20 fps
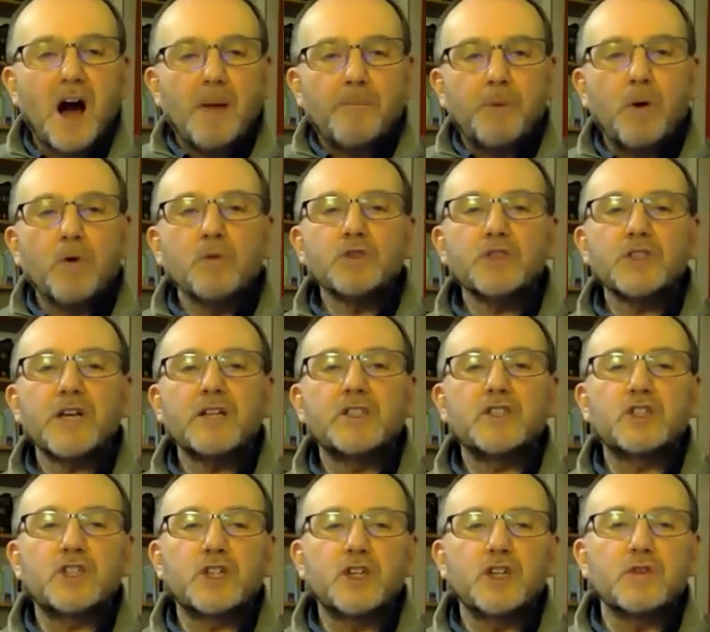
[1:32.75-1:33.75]
Paul says
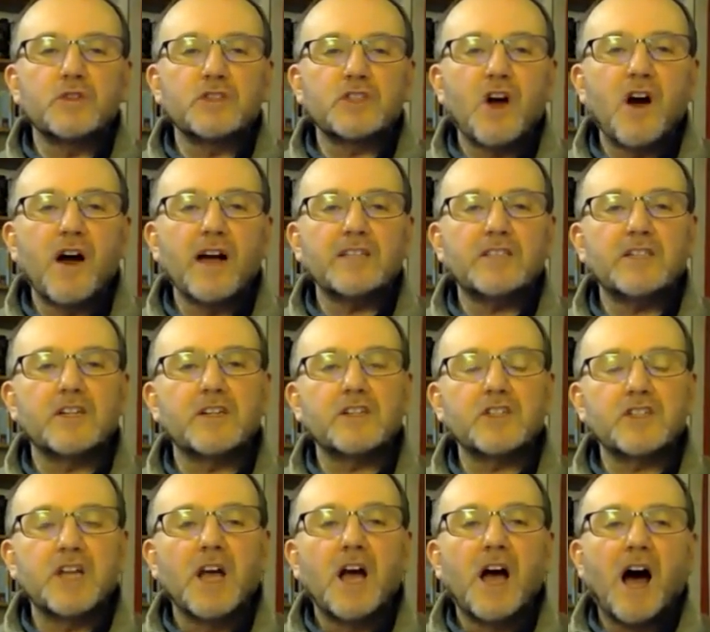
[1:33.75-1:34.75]
to
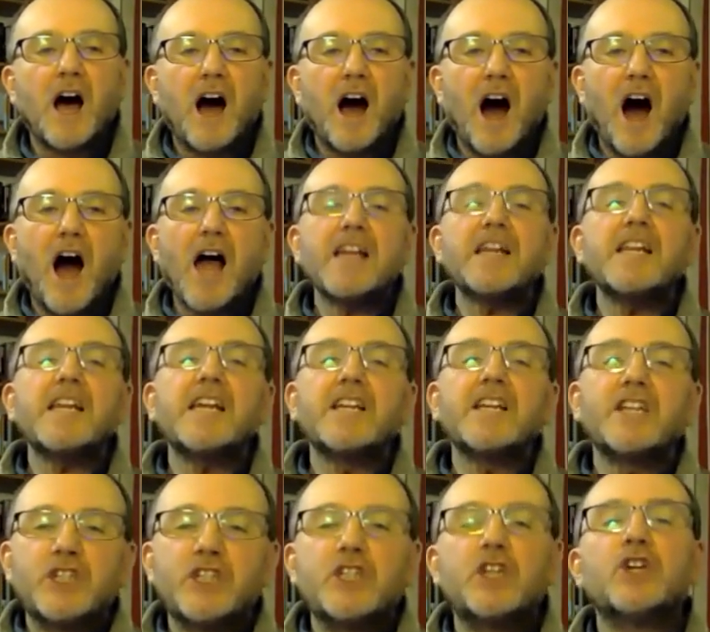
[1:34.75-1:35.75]
Titus, I
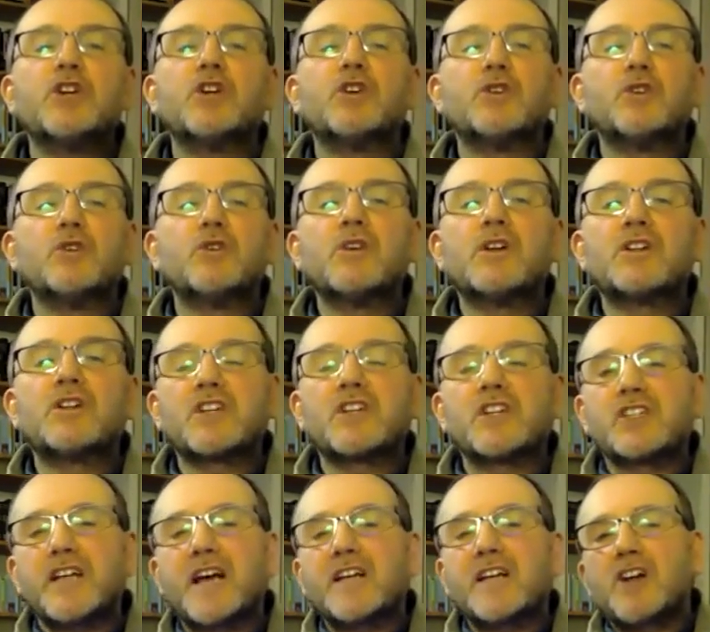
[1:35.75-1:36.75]
need you to
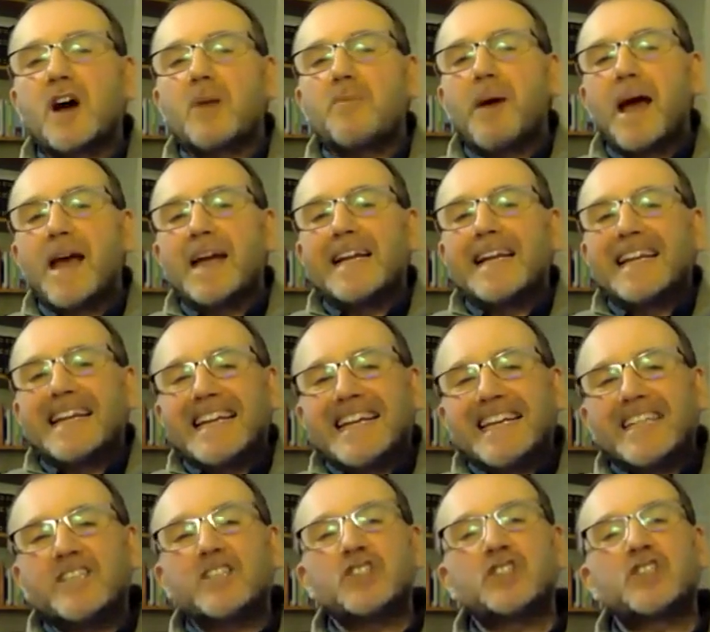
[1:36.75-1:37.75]
set up a
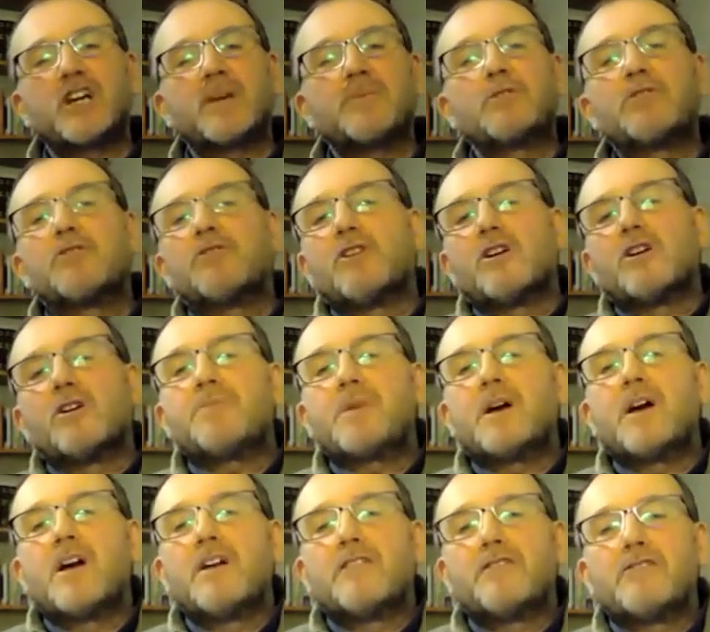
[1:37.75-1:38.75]
leadership group
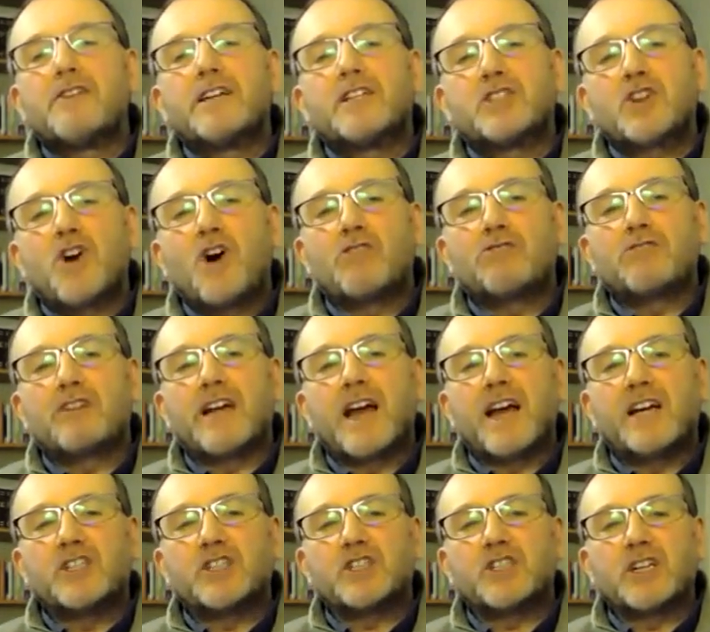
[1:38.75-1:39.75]
for each
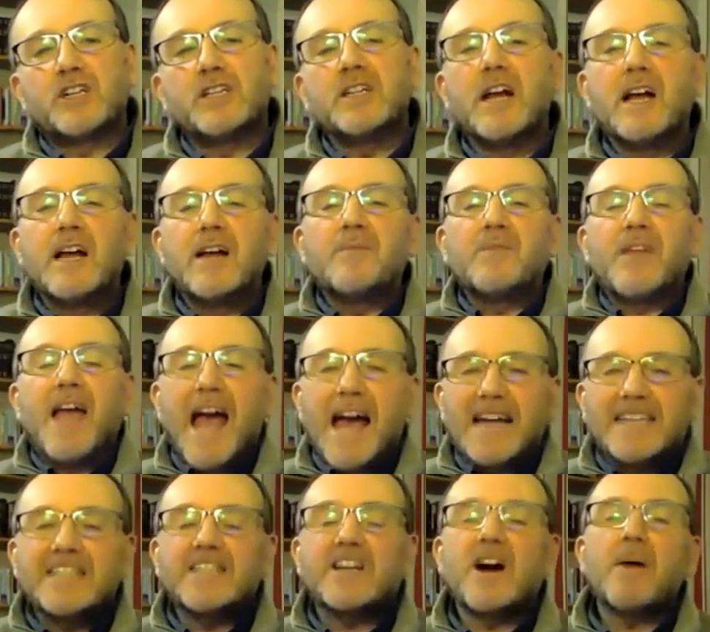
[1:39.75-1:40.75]
congregation,
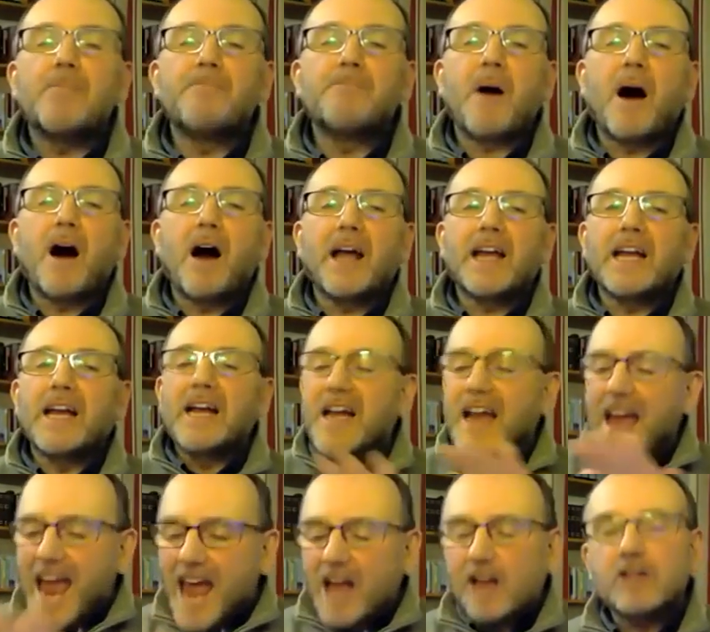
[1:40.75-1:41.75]
headed up by
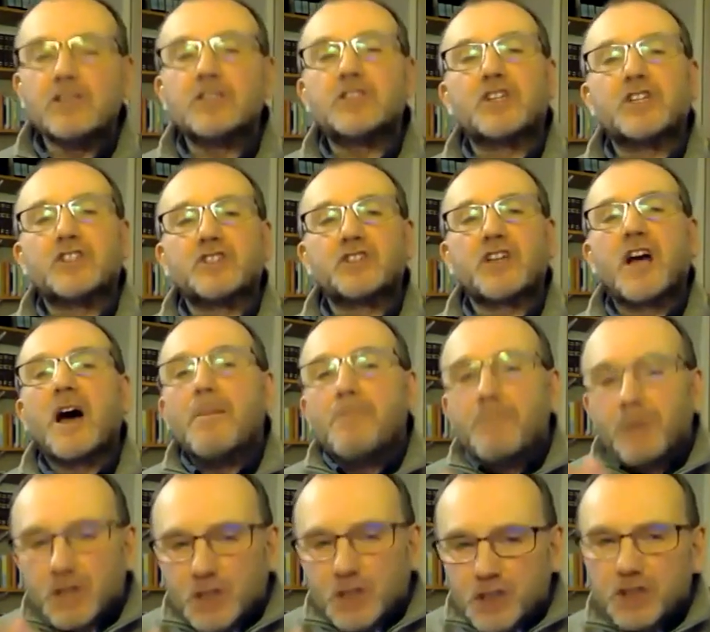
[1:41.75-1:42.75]
elders,
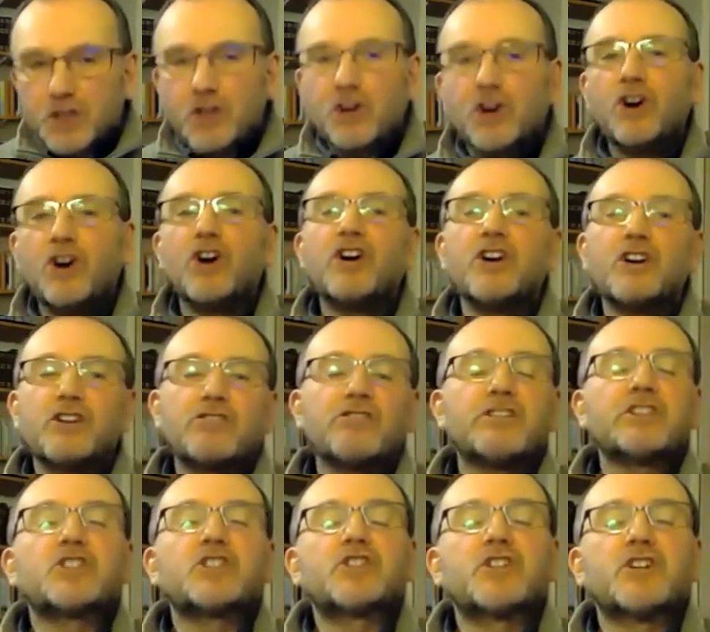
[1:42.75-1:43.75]
mature
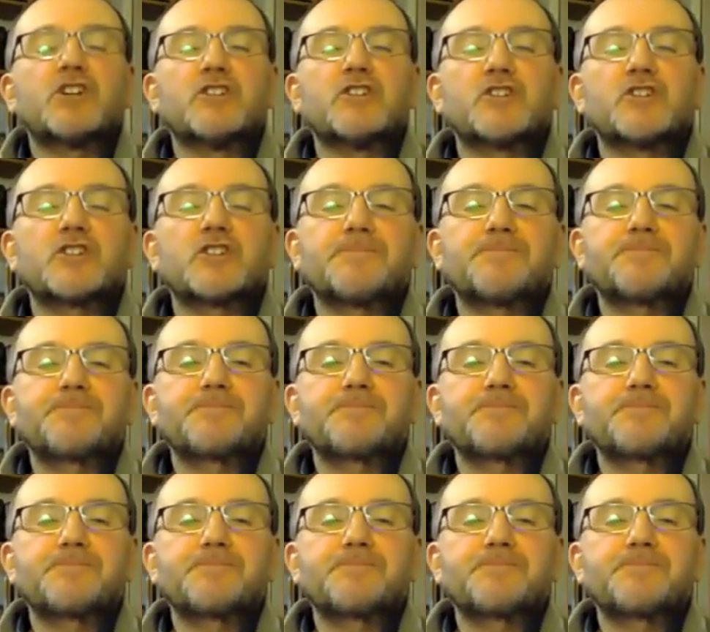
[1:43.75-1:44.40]
Christians.